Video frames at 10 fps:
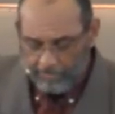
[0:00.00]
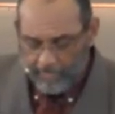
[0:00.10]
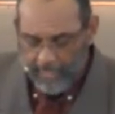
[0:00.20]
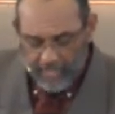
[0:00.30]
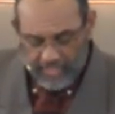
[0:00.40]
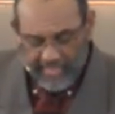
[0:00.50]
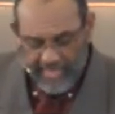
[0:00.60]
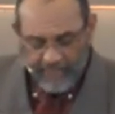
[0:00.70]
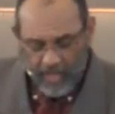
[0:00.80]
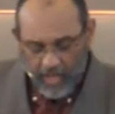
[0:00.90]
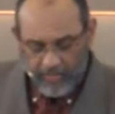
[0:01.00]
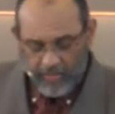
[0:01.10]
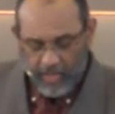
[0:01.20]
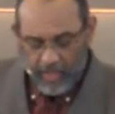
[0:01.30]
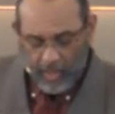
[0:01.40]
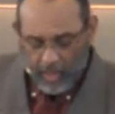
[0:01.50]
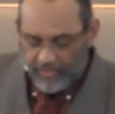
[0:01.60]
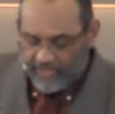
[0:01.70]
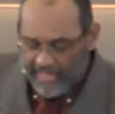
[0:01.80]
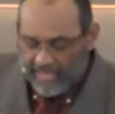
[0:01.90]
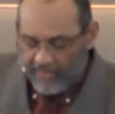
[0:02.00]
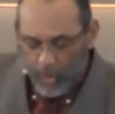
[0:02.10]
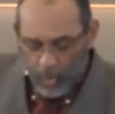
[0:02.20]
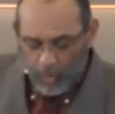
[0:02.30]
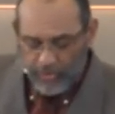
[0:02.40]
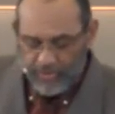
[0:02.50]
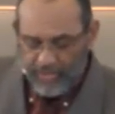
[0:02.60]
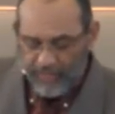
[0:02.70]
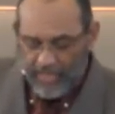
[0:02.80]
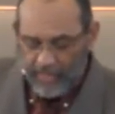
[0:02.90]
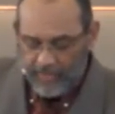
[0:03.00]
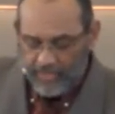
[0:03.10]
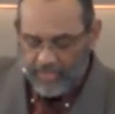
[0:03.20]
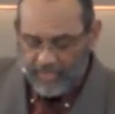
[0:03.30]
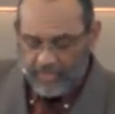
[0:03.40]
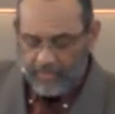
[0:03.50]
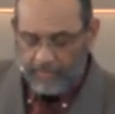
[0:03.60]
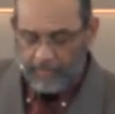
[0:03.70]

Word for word: Slave hunt, uh, slaveholders developed a system.